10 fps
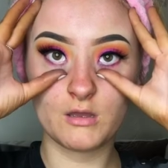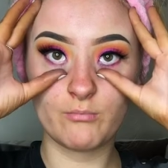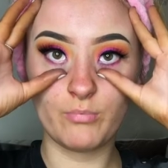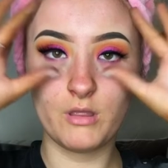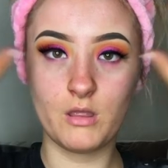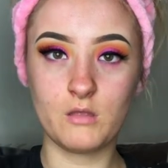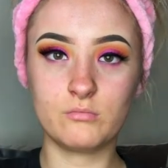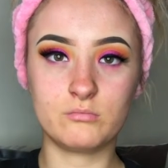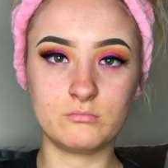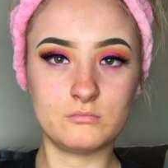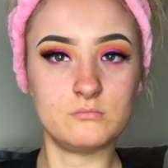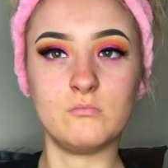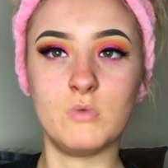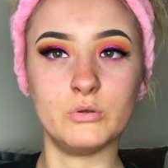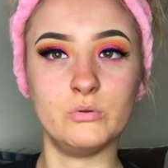A big
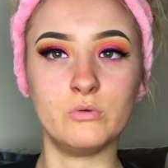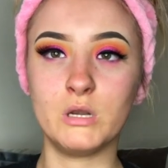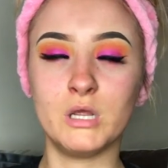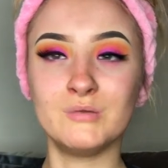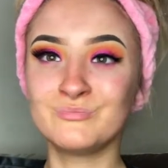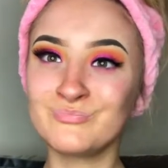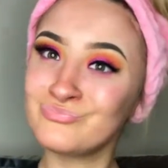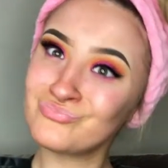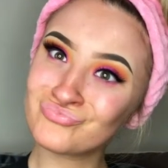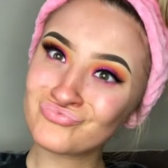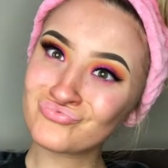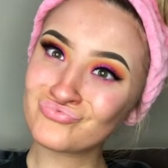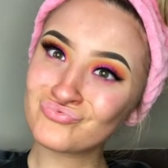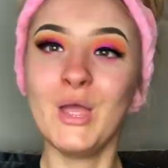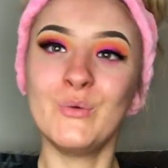model ready.
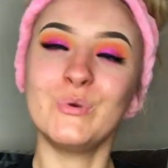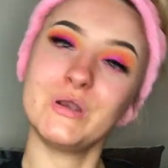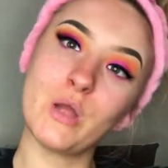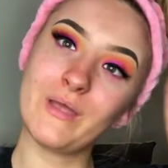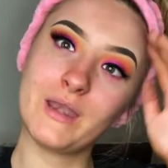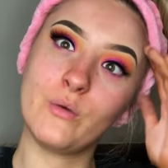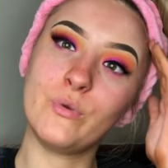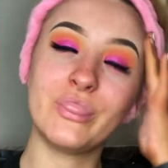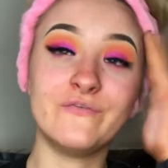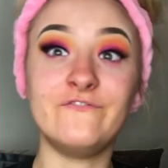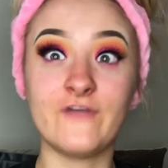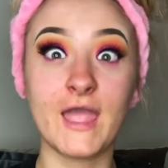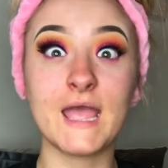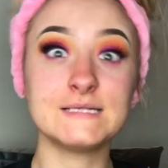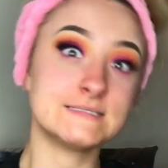I'm gonna go in with the
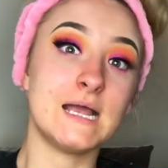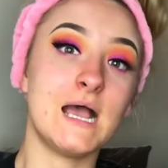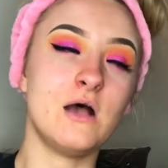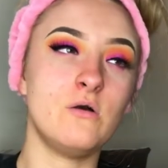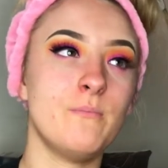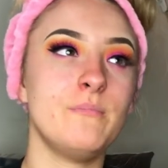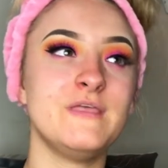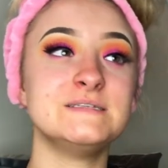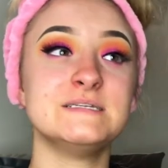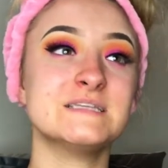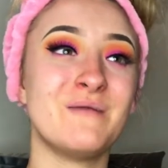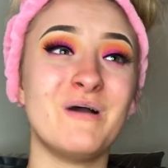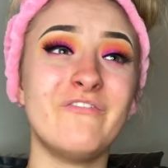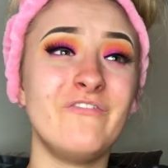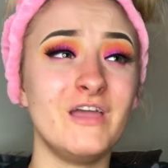face now. This is like
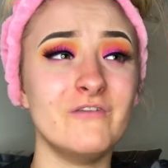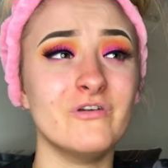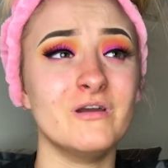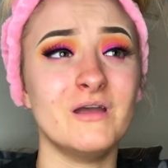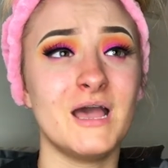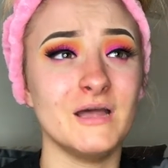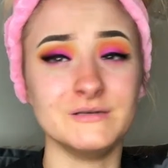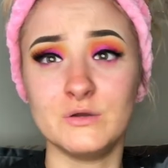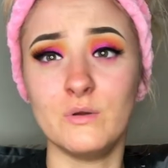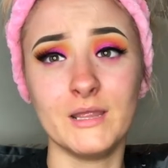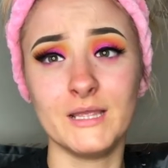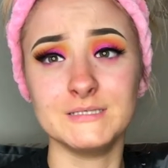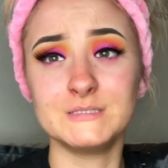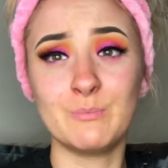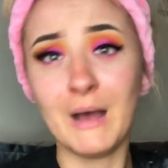my favorite and
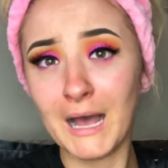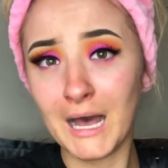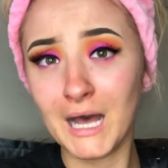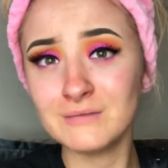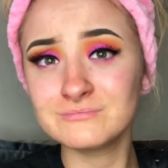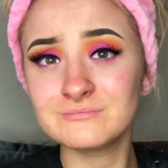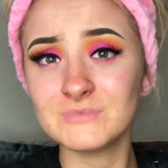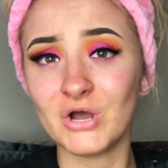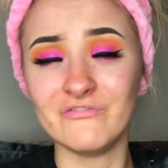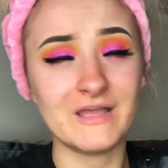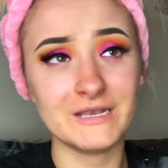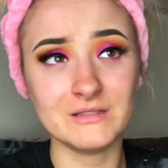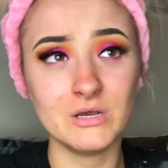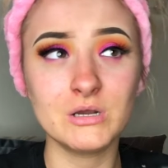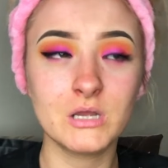quickest part of any
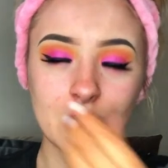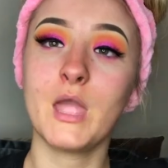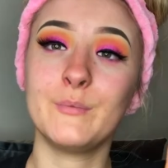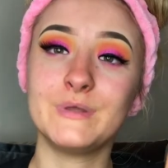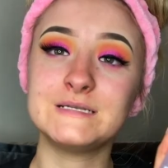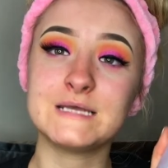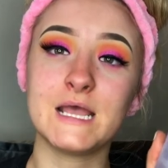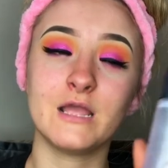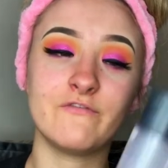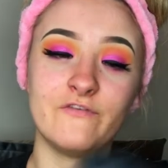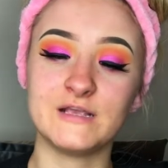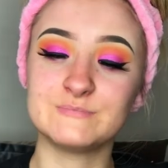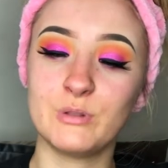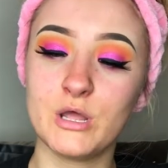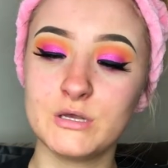look. I'm gonna take Fix
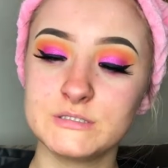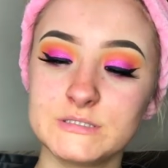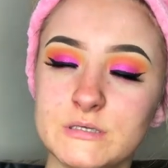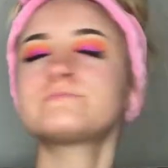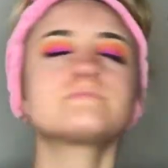Plus